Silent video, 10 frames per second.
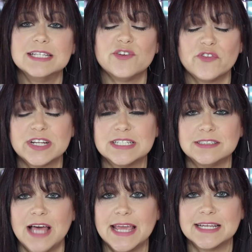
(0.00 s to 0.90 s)
Don't forget to
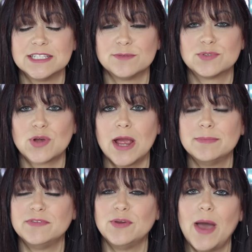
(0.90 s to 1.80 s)
like and subscribe
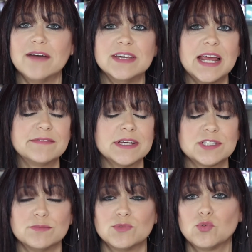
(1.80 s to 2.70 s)
if you haven't. I've got
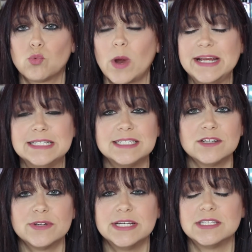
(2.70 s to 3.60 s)
some great
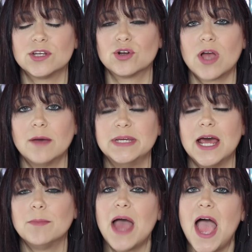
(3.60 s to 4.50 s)
series that are coming up.